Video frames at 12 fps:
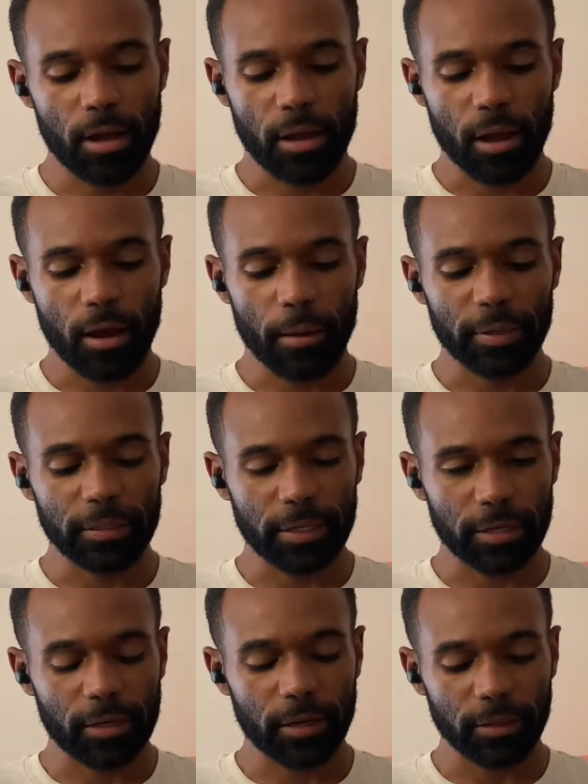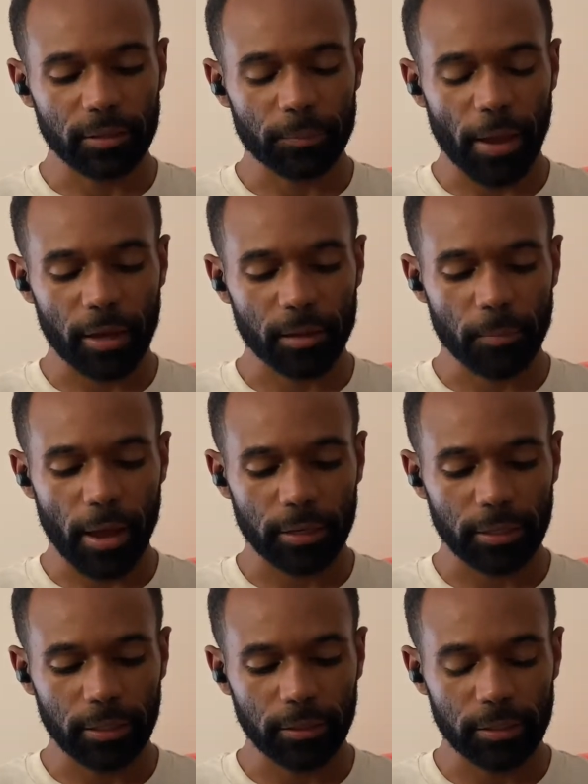It did cut the back of my
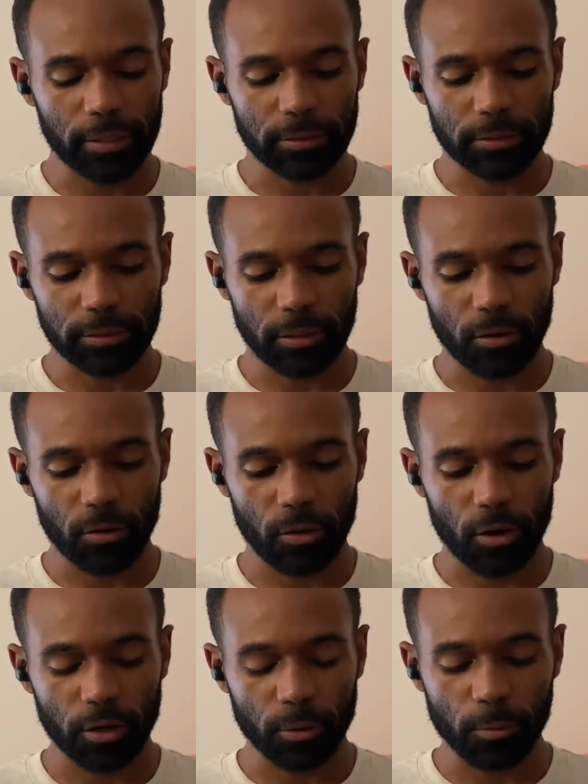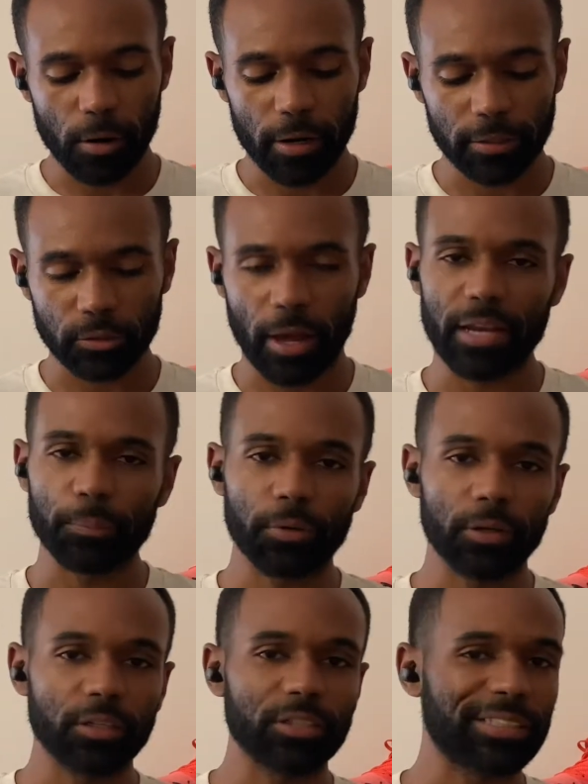Achilles on a run, so I had to put
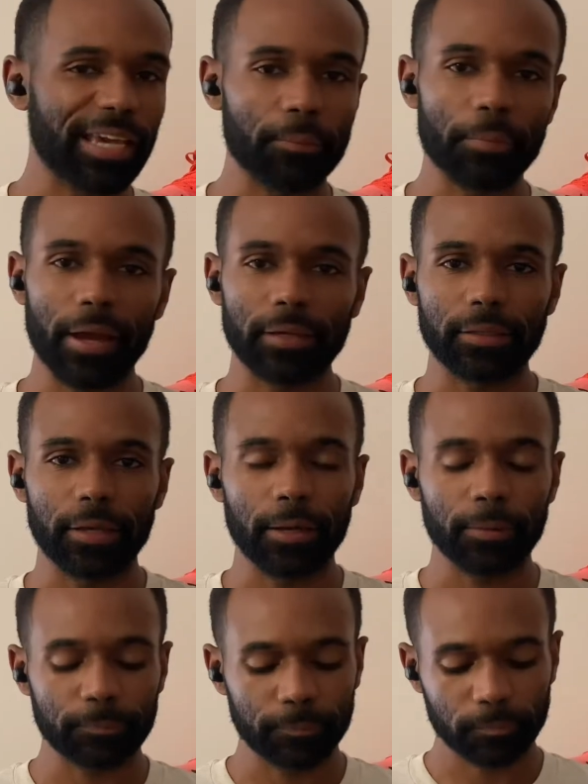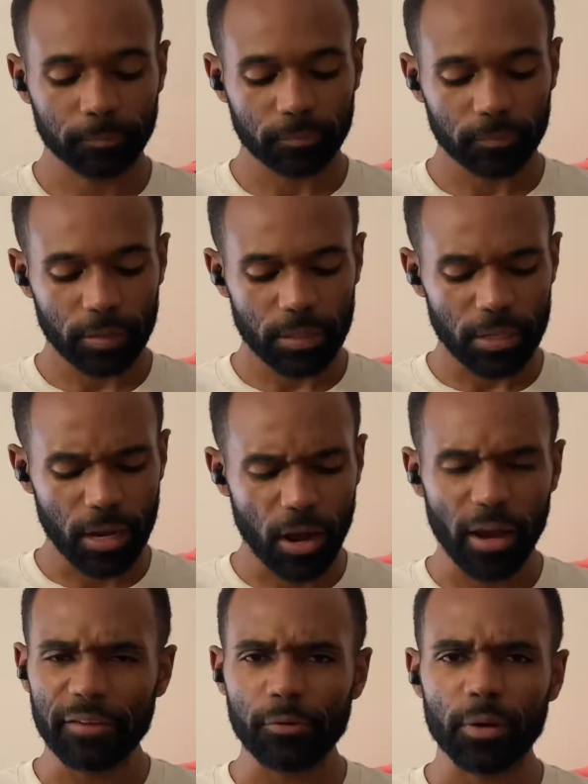a little tape back there.
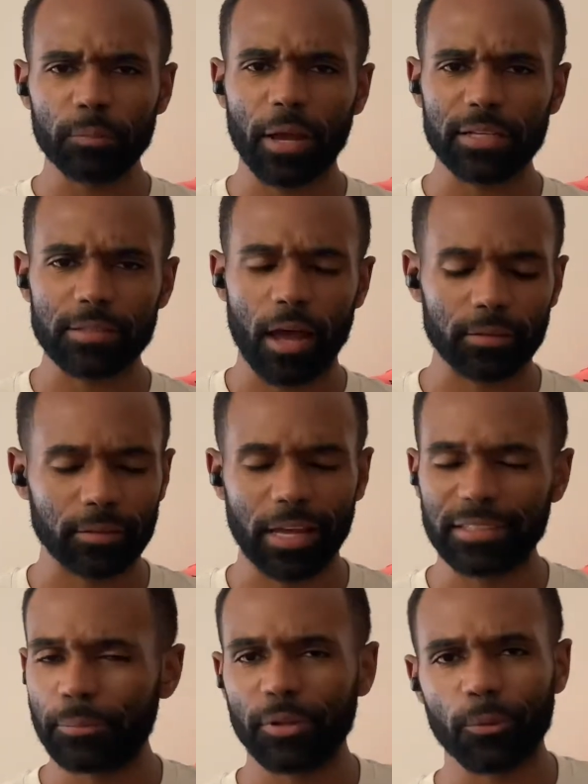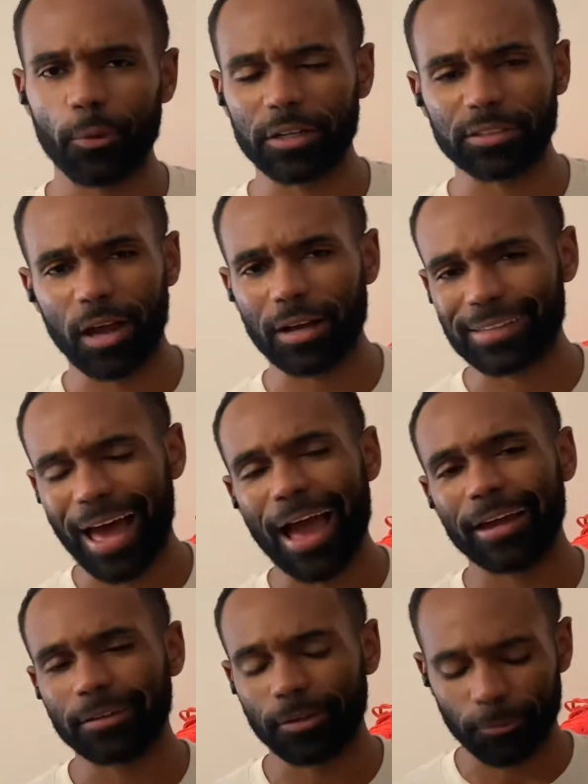Even with my socks, I typically wear socks high
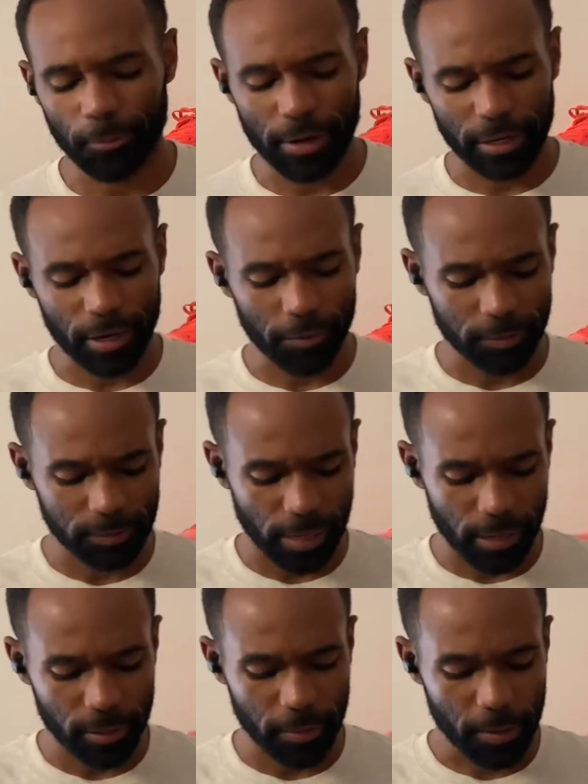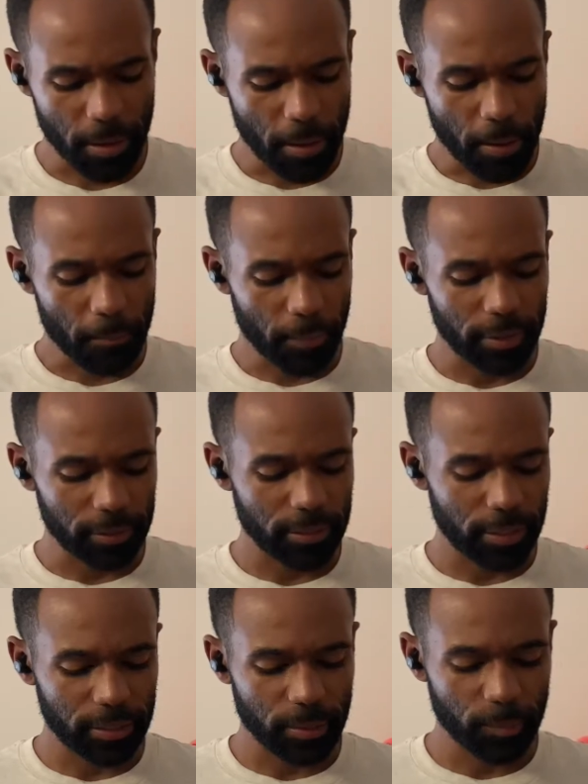enough where it covers that up. But it
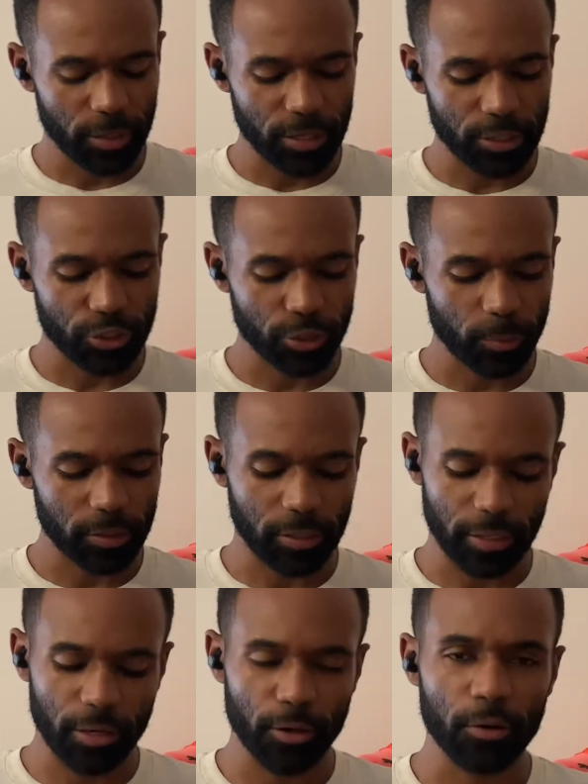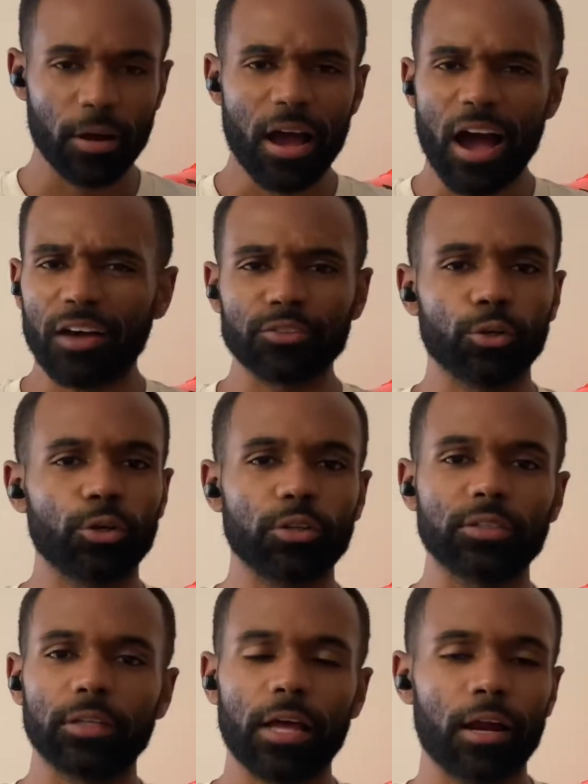did give me an issue with the heel. Also noticed
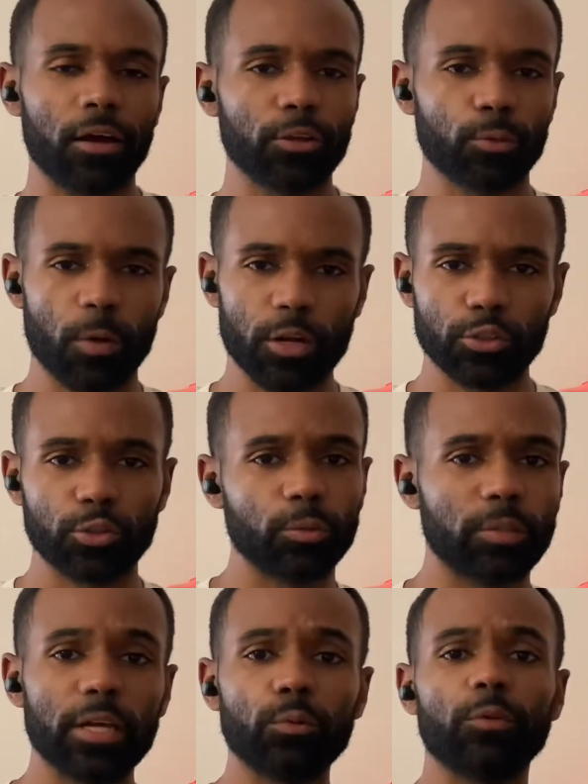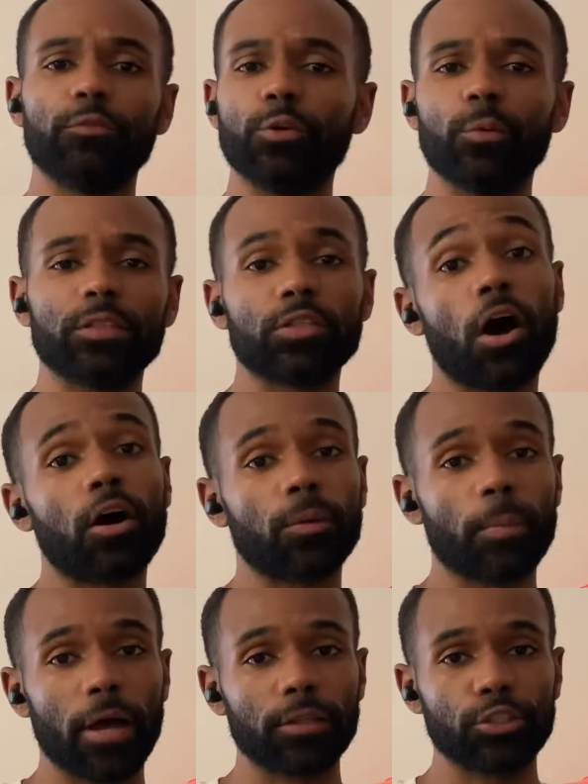a lot of other runners who did review and talk
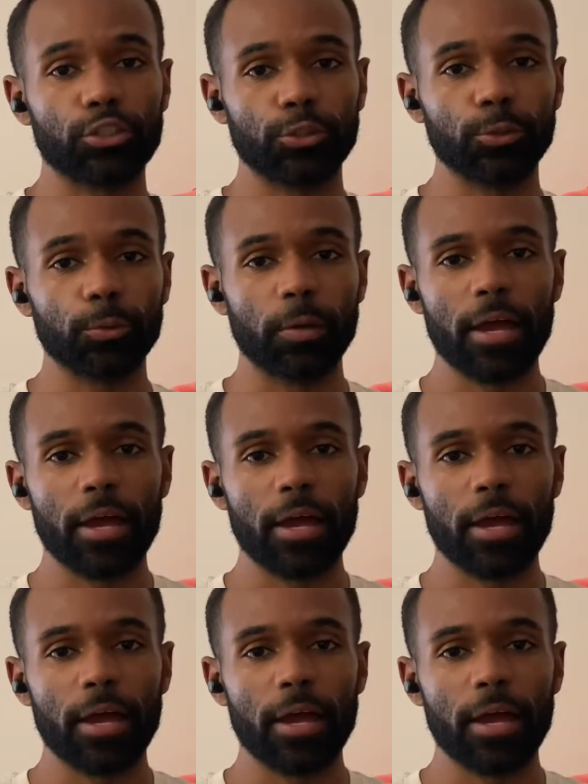about the shoe